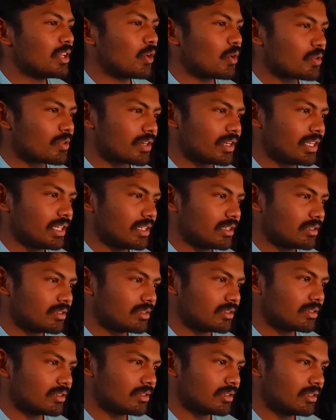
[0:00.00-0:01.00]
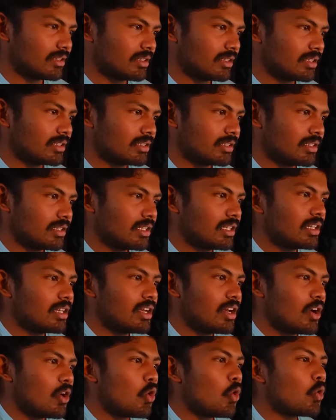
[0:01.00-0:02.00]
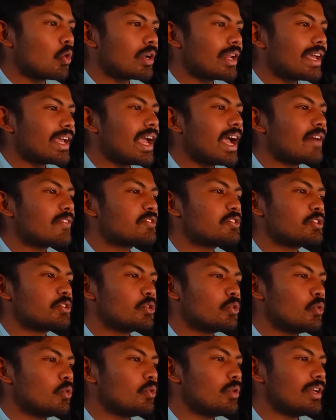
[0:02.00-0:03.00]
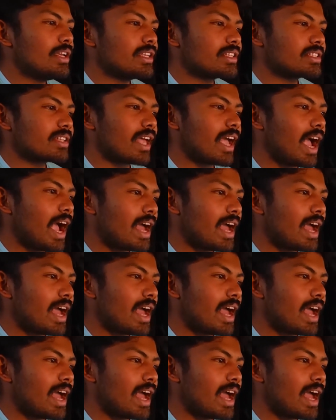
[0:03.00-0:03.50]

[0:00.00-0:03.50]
the lottery. All I have to do is